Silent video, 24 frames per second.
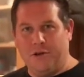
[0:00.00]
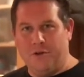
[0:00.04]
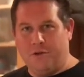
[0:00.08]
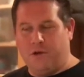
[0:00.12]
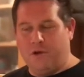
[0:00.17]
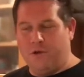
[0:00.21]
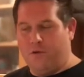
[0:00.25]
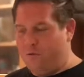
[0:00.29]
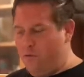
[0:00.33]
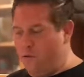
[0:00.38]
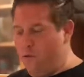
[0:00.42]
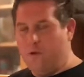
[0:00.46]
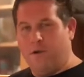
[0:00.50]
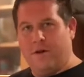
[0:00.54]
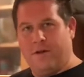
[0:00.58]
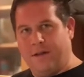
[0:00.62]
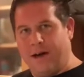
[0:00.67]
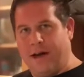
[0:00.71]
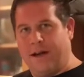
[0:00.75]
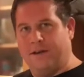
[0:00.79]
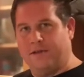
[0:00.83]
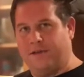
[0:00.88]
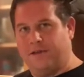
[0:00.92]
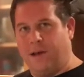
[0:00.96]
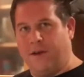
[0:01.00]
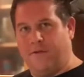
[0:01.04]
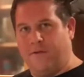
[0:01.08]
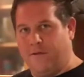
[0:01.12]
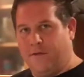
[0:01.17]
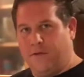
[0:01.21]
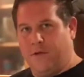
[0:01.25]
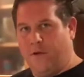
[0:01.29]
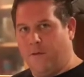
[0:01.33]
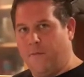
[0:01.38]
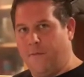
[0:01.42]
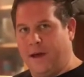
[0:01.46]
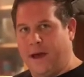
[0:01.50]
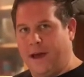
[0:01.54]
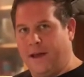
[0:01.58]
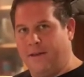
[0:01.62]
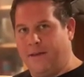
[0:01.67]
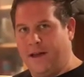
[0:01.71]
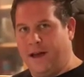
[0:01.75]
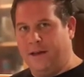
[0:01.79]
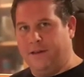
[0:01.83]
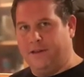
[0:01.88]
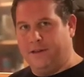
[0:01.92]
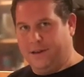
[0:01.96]
You could ruin a lot of stuff if you don't pay
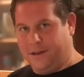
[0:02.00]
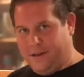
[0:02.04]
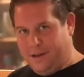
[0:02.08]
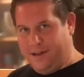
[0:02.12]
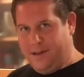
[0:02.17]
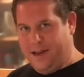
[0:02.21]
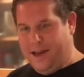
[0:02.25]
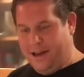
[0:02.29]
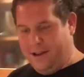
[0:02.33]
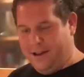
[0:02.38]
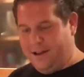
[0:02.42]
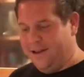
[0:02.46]
attention to that.